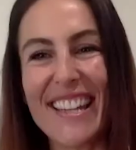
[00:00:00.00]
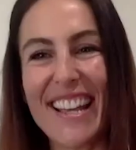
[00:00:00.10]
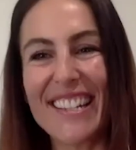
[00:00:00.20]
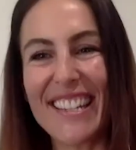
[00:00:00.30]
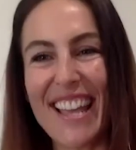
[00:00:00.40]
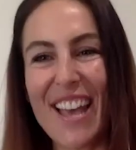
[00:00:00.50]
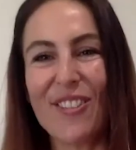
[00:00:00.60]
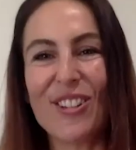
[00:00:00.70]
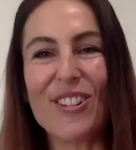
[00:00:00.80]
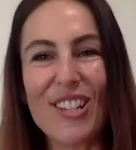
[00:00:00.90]
actually have a
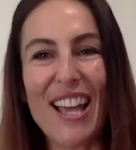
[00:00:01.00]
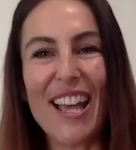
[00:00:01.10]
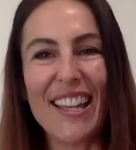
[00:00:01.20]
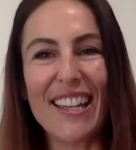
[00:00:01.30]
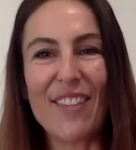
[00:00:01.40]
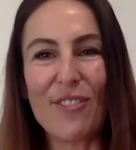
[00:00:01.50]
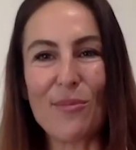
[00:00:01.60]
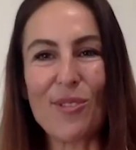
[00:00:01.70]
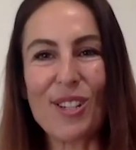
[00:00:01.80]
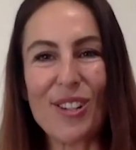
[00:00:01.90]
good chat, even
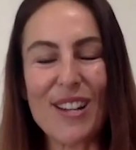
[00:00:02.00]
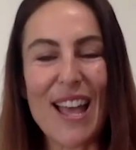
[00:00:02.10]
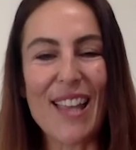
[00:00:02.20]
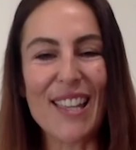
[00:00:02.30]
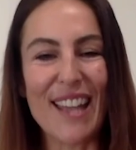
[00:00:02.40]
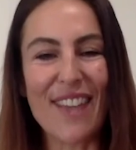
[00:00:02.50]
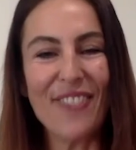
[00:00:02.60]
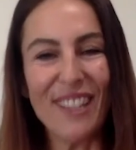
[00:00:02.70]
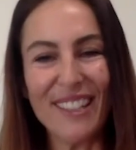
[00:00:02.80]
more so now than ever.